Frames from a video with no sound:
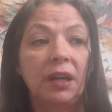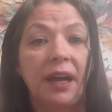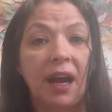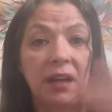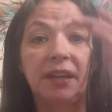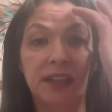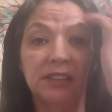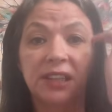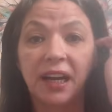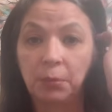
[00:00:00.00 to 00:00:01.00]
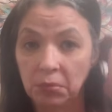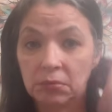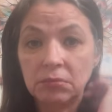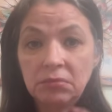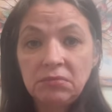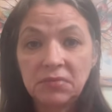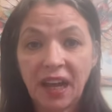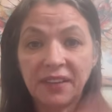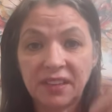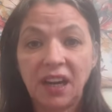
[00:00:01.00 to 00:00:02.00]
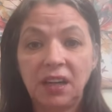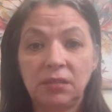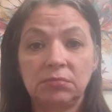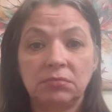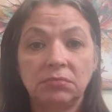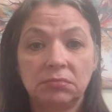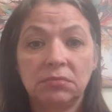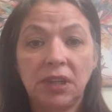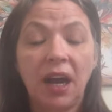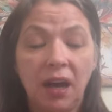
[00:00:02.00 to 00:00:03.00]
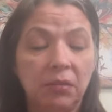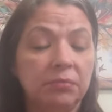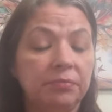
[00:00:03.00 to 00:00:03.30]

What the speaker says: Yeah, his name. That thing. Yeah.